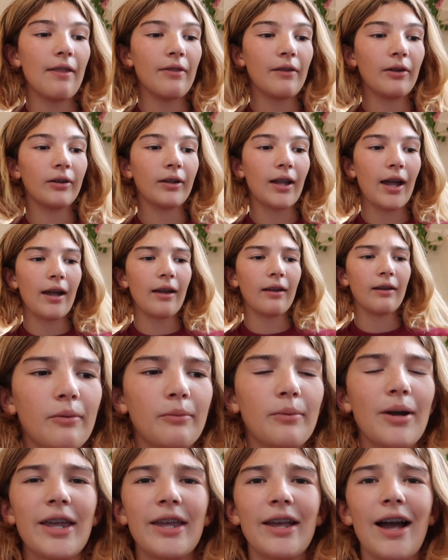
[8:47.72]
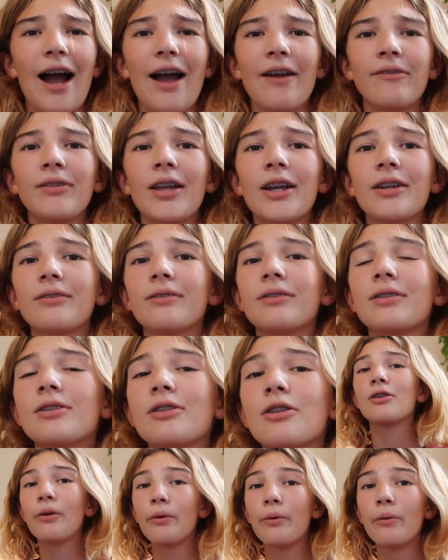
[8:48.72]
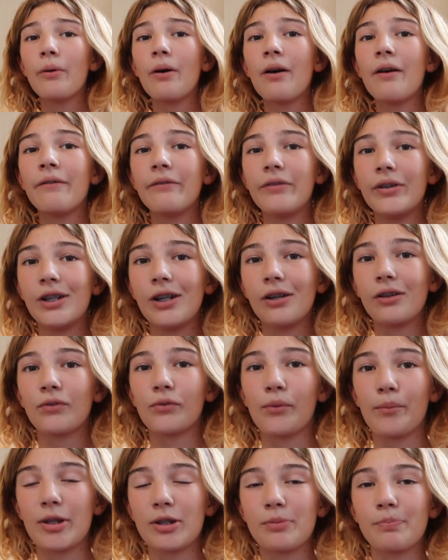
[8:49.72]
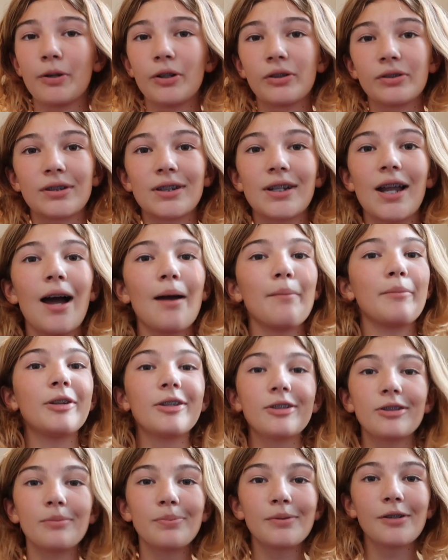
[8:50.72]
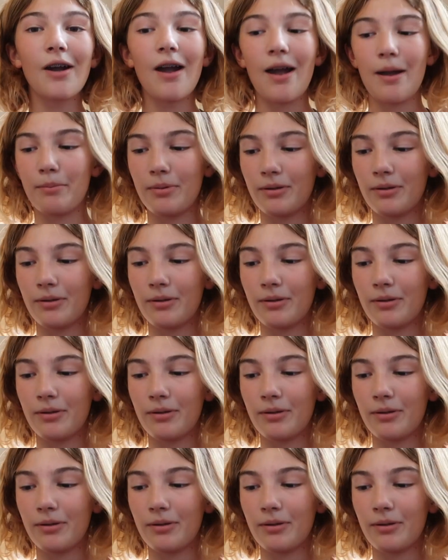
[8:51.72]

and they're like, wait, I've like two videos from this person, I'm gonna subscribe.